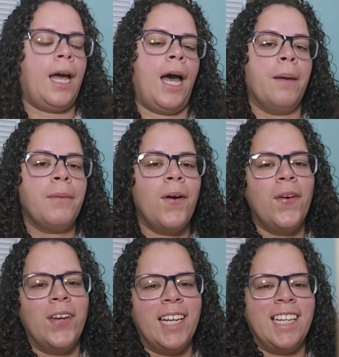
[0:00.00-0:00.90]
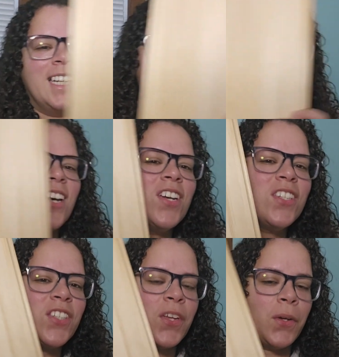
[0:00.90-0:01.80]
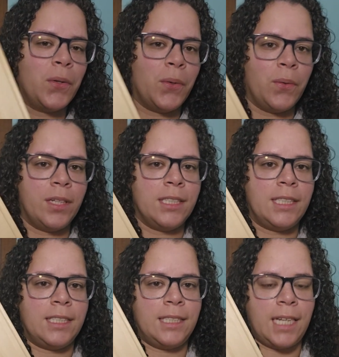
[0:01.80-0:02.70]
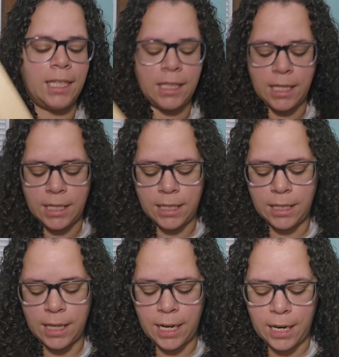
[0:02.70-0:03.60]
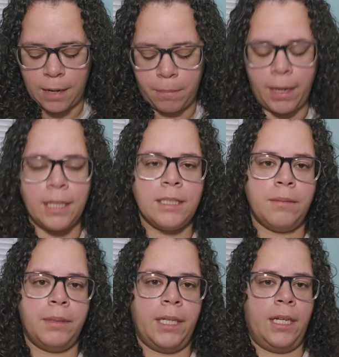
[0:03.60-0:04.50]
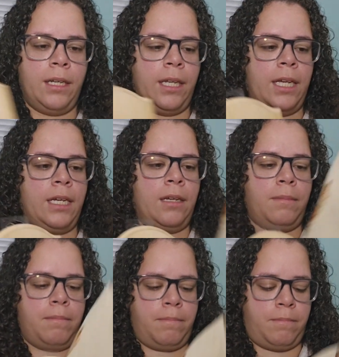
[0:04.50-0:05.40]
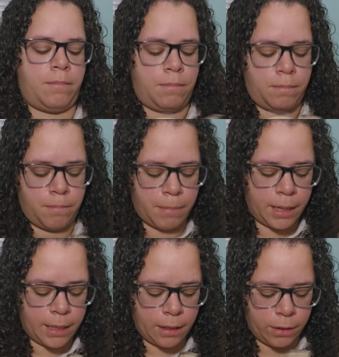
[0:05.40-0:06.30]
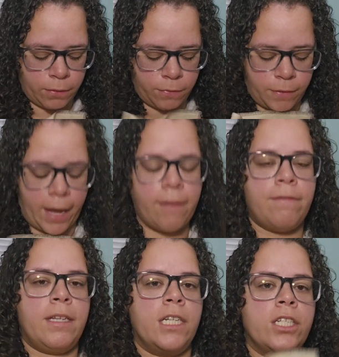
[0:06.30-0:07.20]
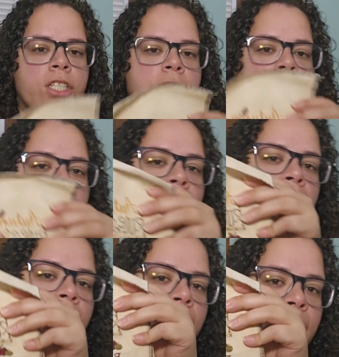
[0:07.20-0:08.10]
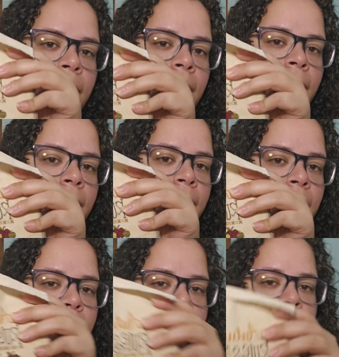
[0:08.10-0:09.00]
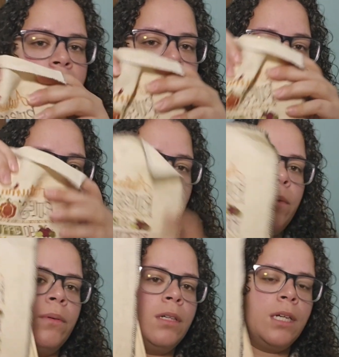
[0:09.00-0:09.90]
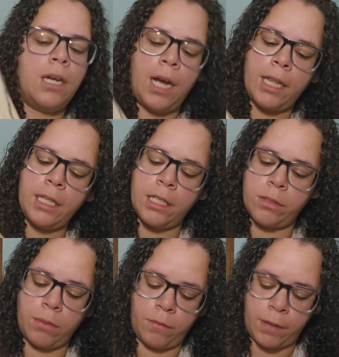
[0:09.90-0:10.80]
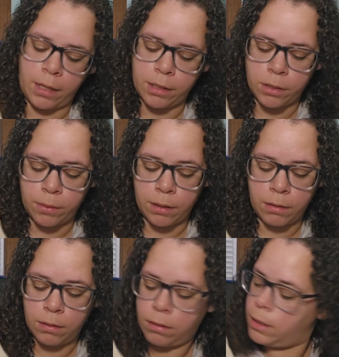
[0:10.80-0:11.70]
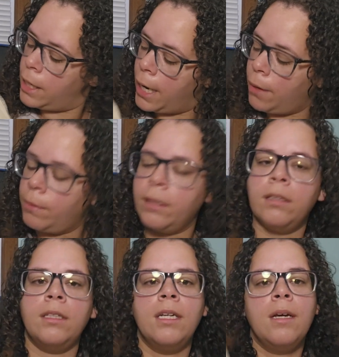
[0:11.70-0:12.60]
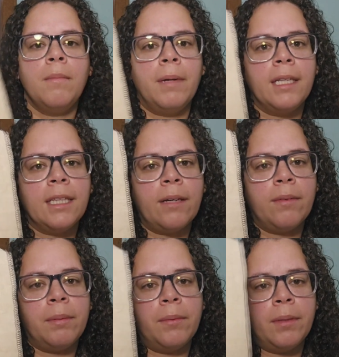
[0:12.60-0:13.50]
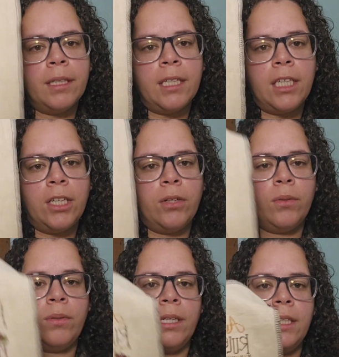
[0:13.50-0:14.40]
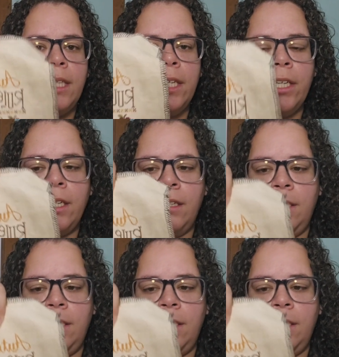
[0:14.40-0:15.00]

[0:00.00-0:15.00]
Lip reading: I'm going to stain this and possibly like make it a little flat finish and put it on here. I think that would be really cute. I think this one will fit on this one. Yeah, it will. But I think that would be really cute on here.